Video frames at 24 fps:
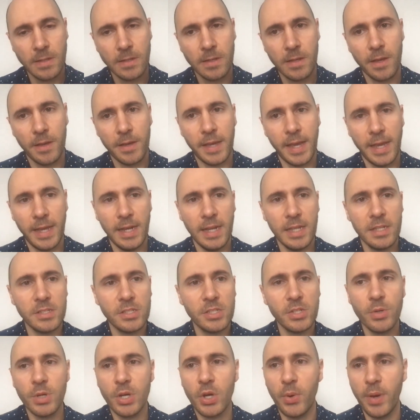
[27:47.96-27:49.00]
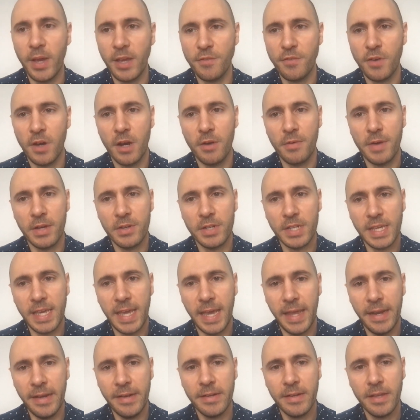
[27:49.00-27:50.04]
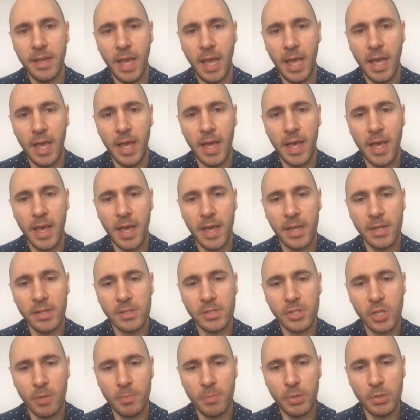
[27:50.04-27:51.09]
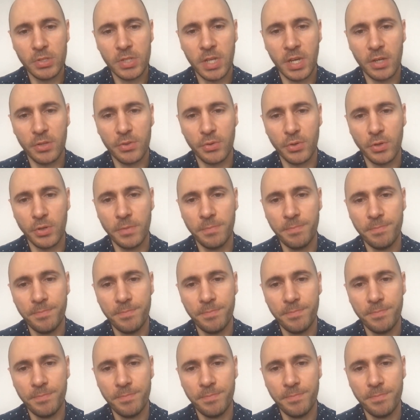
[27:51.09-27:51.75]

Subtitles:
Okay, let's do a quick fire round again. Tom, who's going through?